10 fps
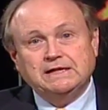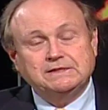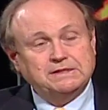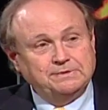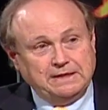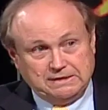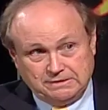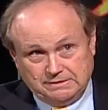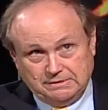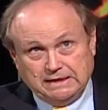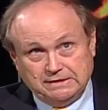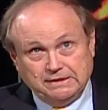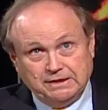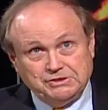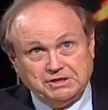That's the
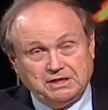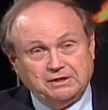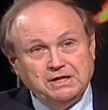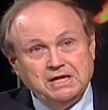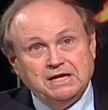nutshell.